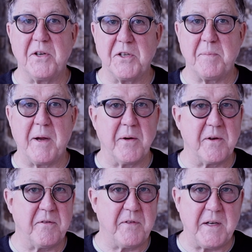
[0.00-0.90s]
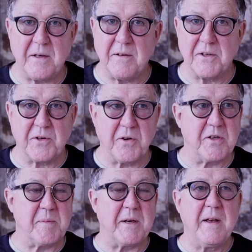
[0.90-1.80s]
despair, defeat,
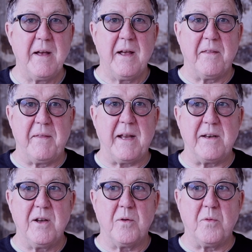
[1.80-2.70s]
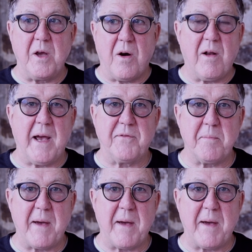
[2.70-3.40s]
discouragement that we all have to